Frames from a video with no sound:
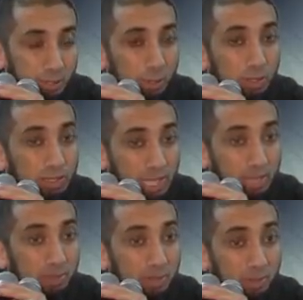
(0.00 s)
You know, it
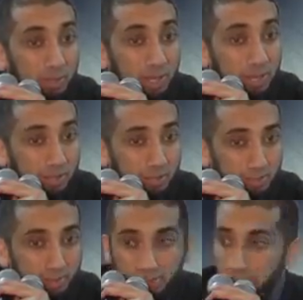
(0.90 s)
came in Ramadan.
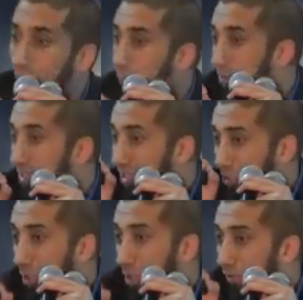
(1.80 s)
That was the
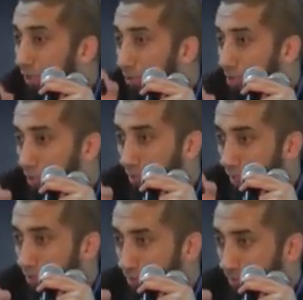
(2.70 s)
start of the mission,
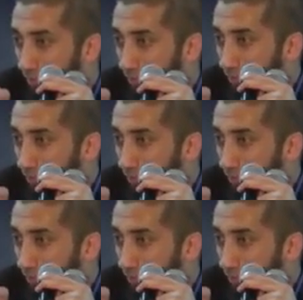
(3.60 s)
yes?